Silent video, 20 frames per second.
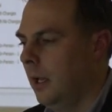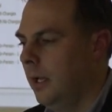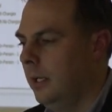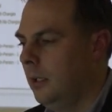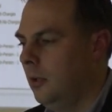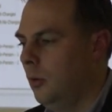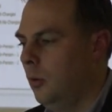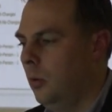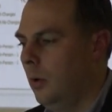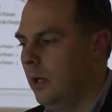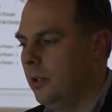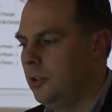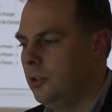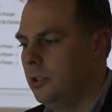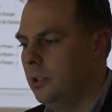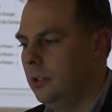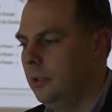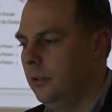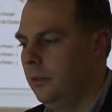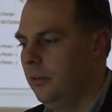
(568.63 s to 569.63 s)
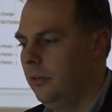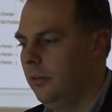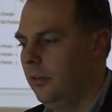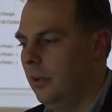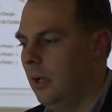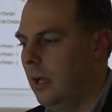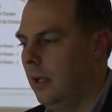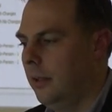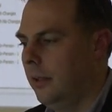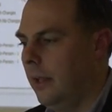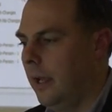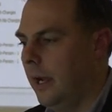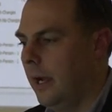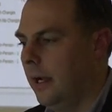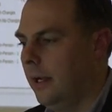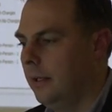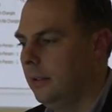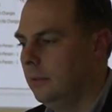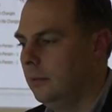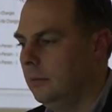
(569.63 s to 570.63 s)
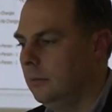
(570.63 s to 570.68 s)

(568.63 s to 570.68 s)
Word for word: Any questions on that?